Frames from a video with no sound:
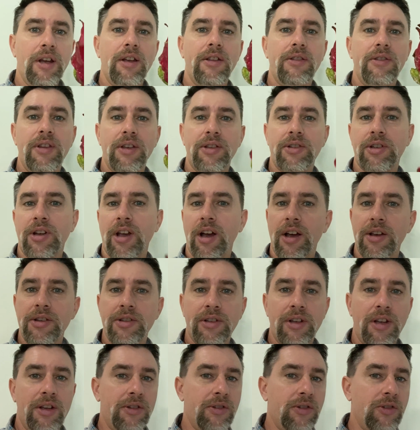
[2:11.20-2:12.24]
This cost
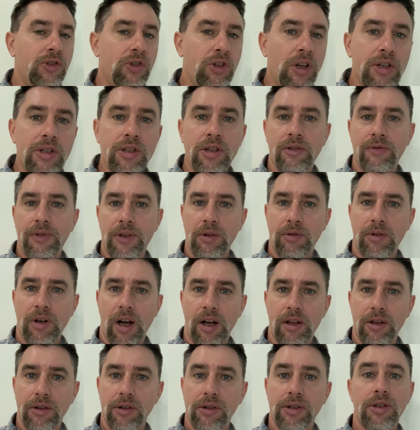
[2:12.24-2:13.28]
us just a few
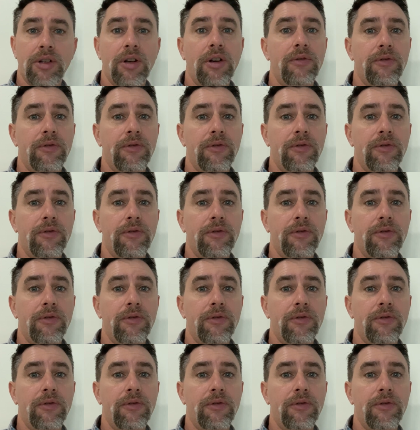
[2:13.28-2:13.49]
dollars.